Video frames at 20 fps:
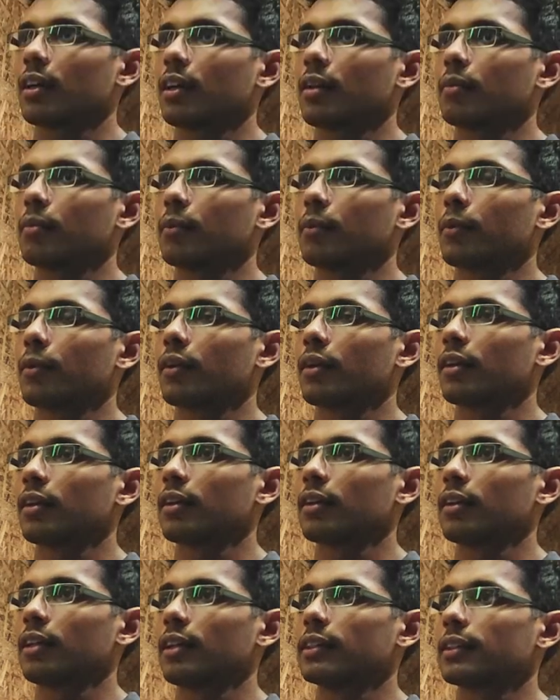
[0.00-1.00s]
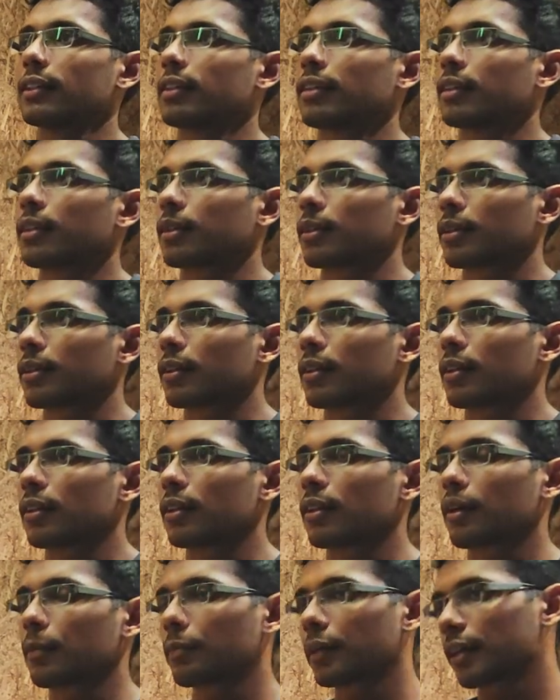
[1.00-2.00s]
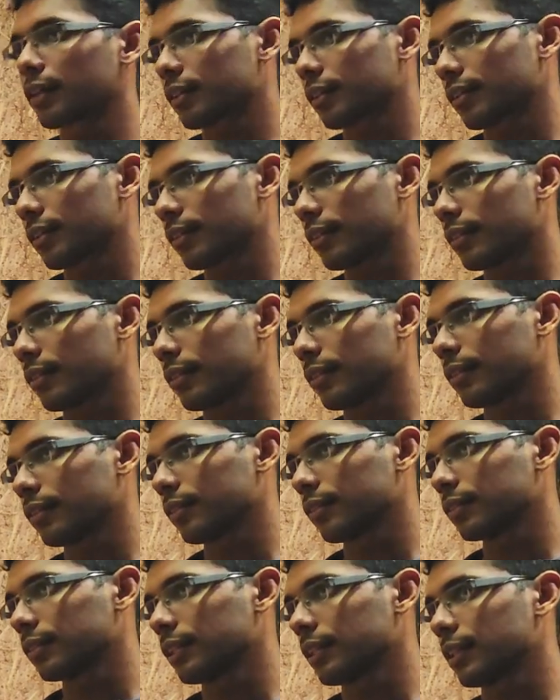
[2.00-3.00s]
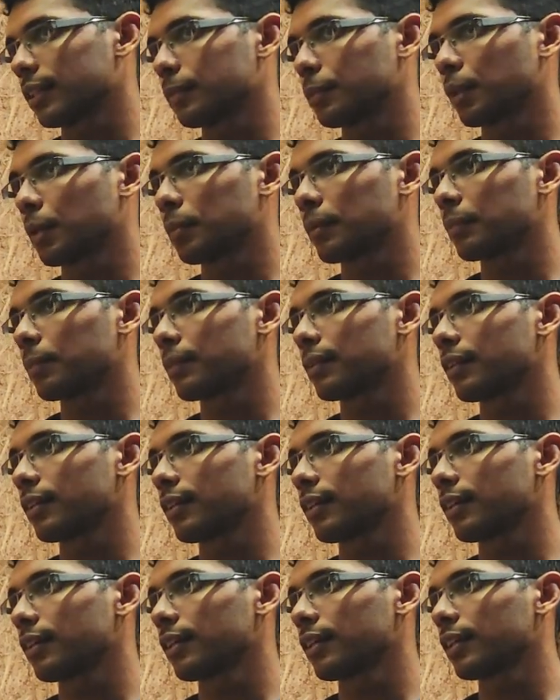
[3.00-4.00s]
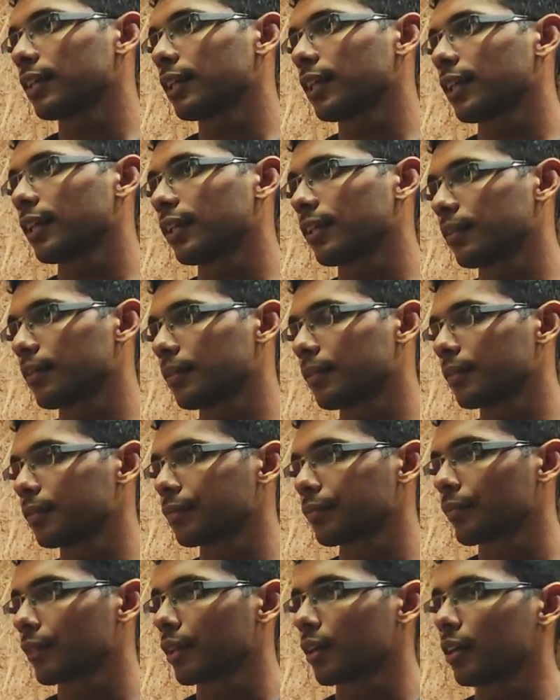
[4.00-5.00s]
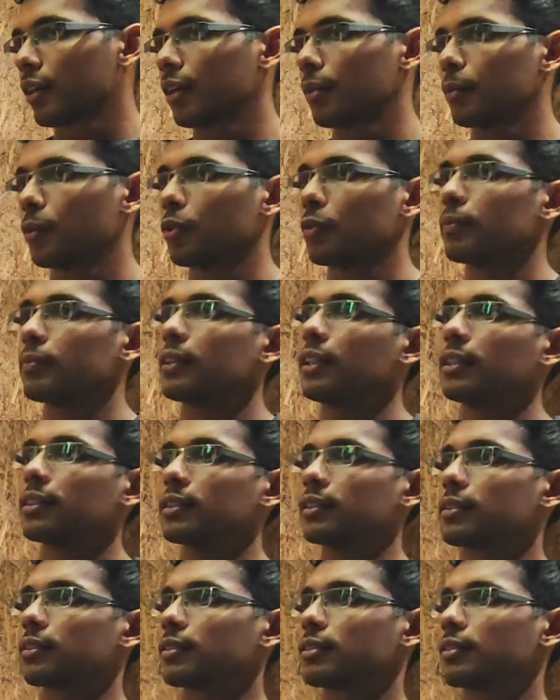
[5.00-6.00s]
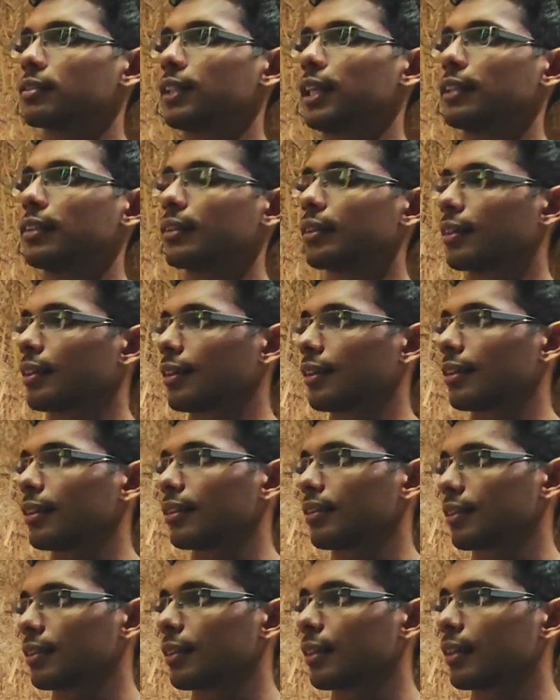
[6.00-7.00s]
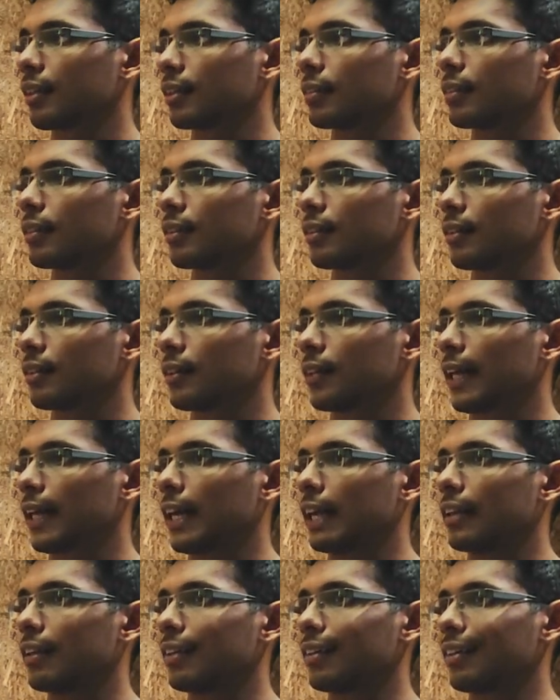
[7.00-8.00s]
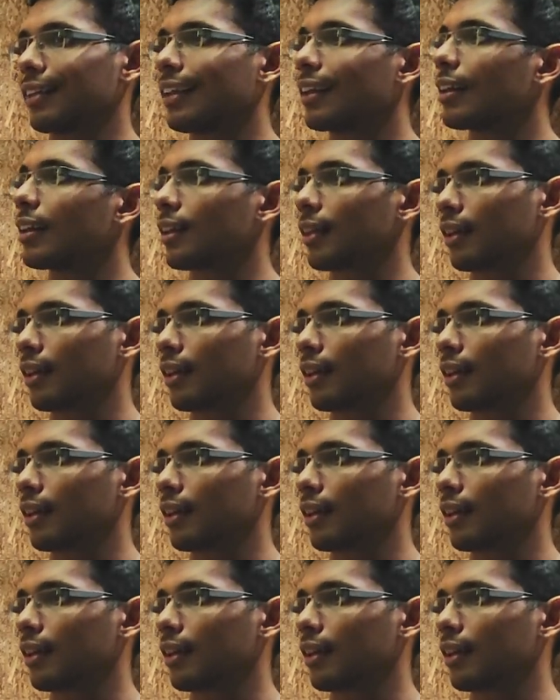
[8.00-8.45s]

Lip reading: A more recent topic that has popped up in the AI boom is ethical and legal